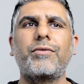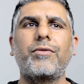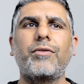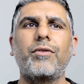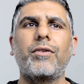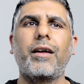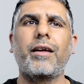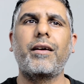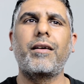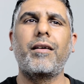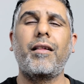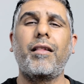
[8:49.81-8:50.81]
for
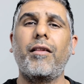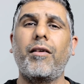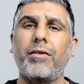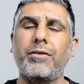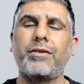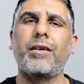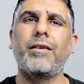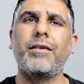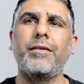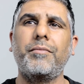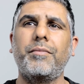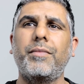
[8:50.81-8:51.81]
like a long
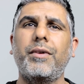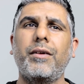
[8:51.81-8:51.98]
time,